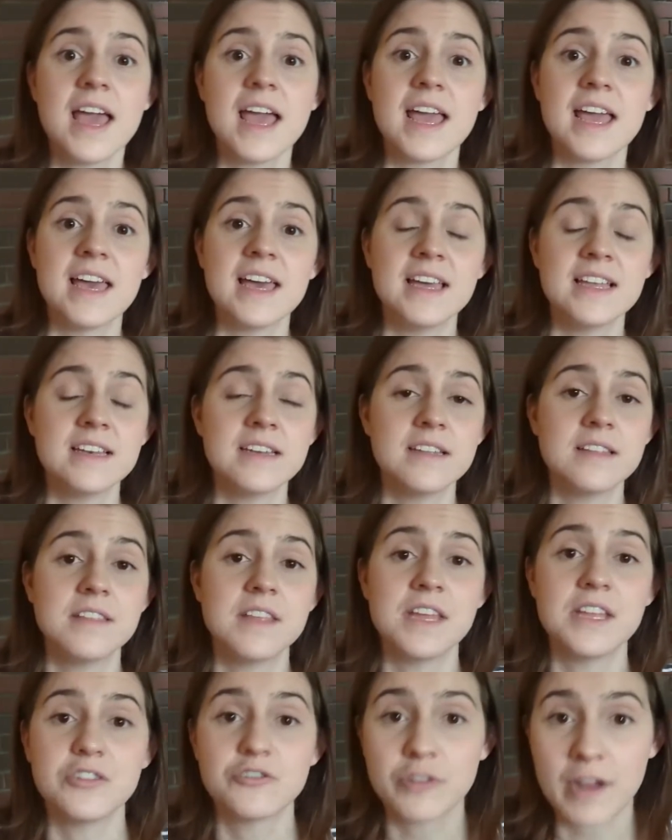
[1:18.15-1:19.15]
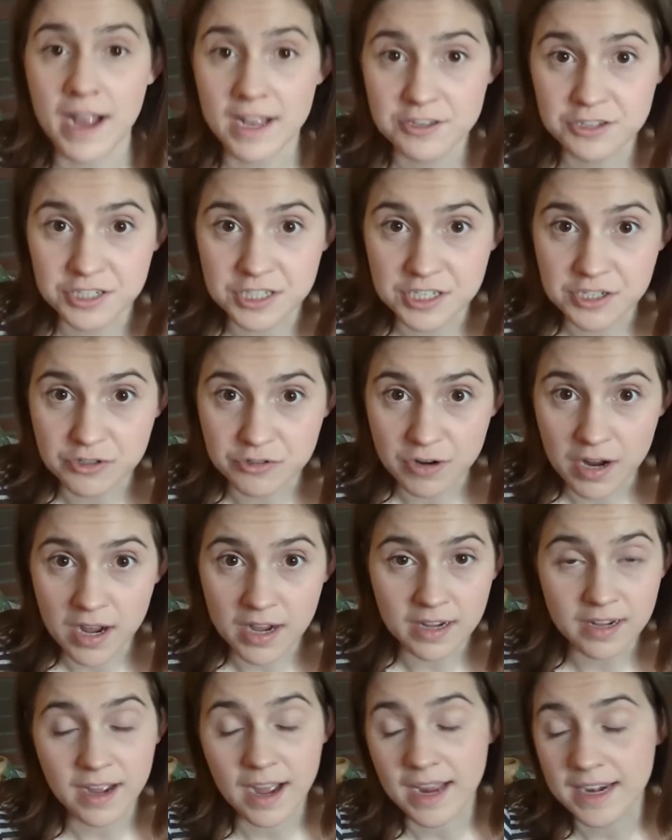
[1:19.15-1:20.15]
And then tragedy
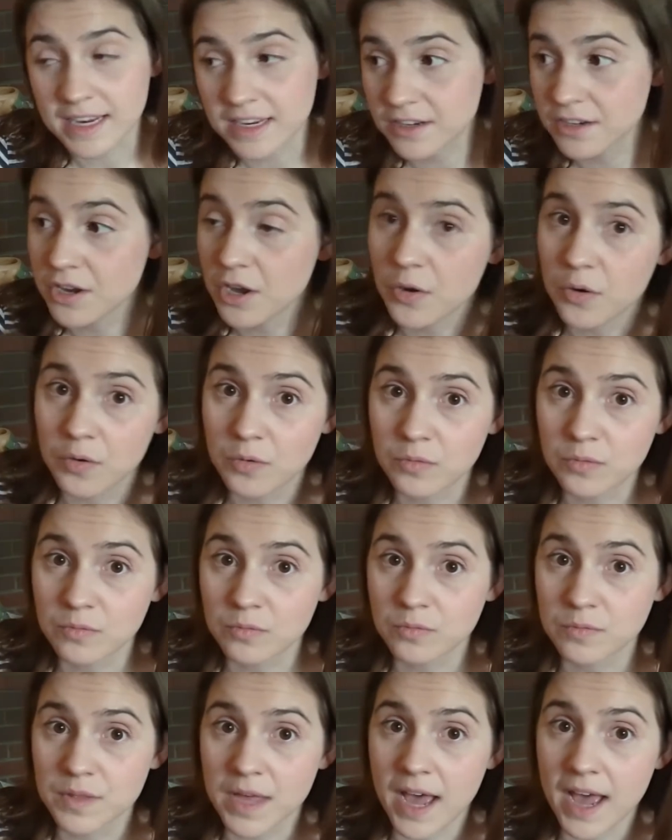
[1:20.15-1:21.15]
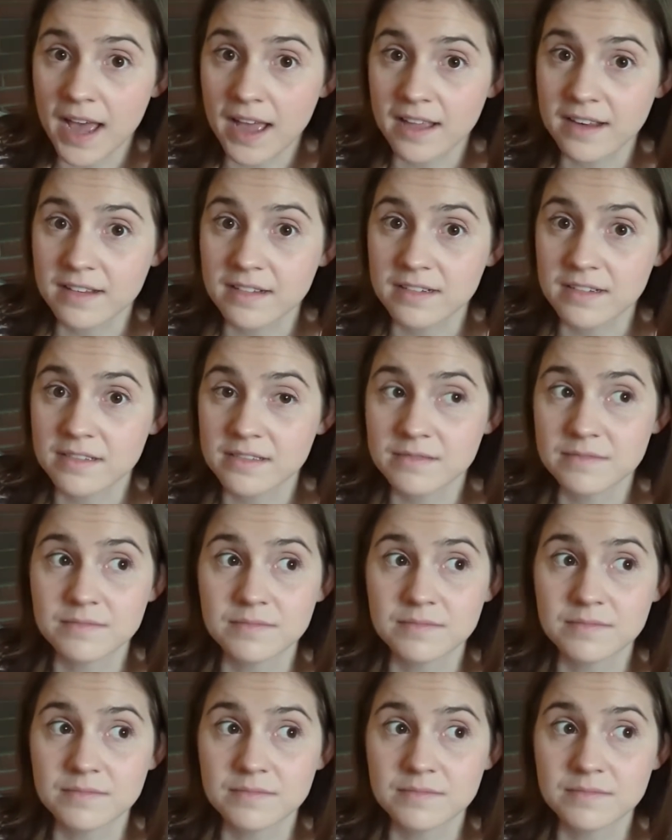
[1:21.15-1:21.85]
struck. I didn't know that